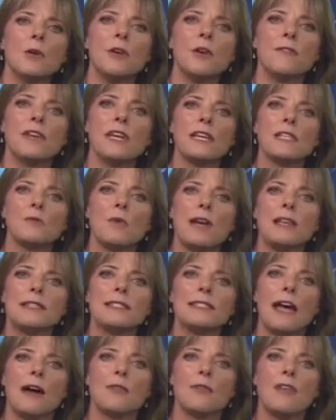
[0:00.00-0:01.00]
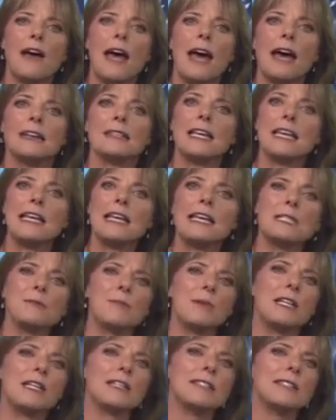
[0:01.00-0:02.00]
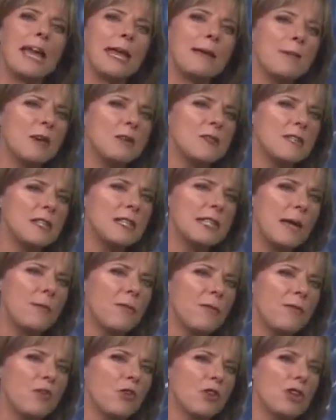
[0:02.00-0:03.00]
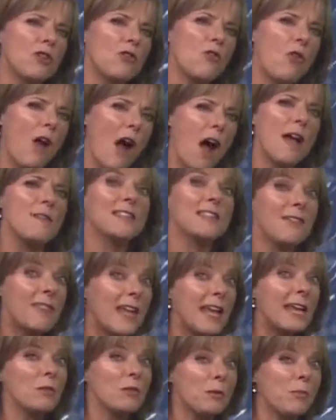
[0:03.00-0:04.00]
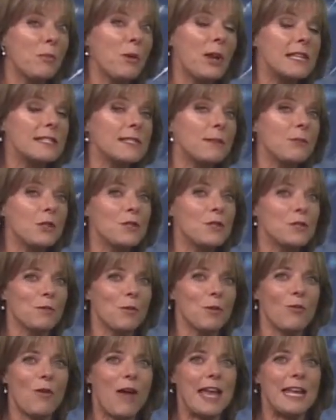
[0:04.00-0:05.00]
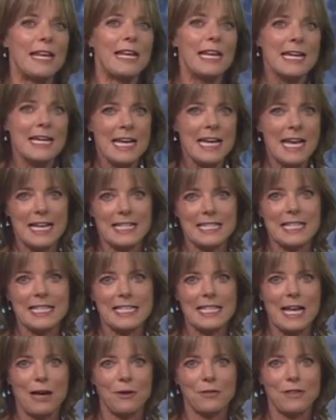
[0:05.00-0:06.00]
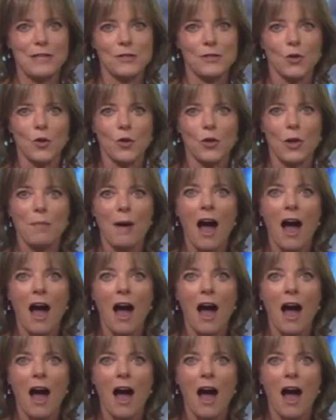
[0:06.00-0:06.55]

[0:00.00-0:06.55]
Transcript: moving its way south and east, but it'll take most of the day before it arrives and then it will bring some usable rain into the southeast corner.